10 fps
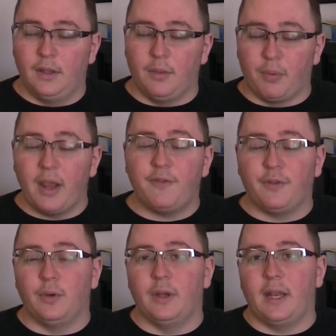the brake
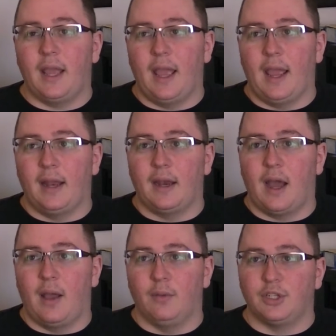fluid, and
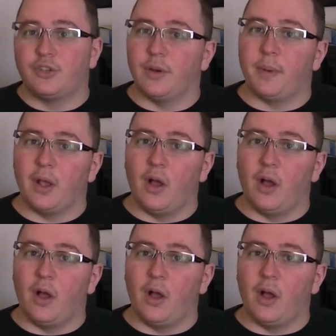I was stripping